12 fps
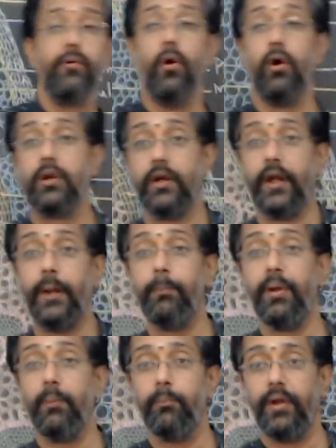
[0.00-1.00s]
fourth
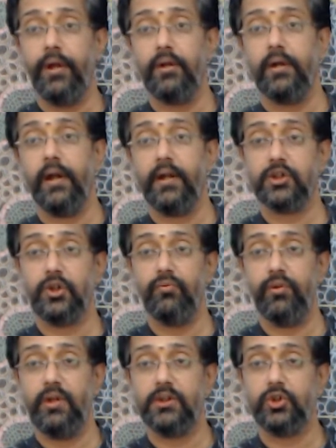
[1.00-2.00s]
cambium in connection
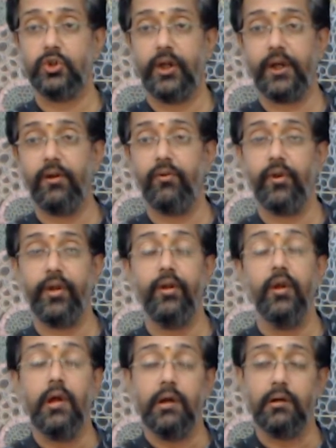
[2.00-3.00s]
with the
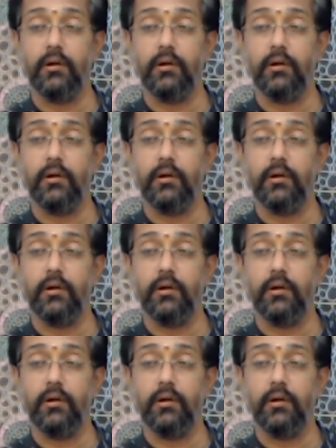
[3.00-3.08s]
secondary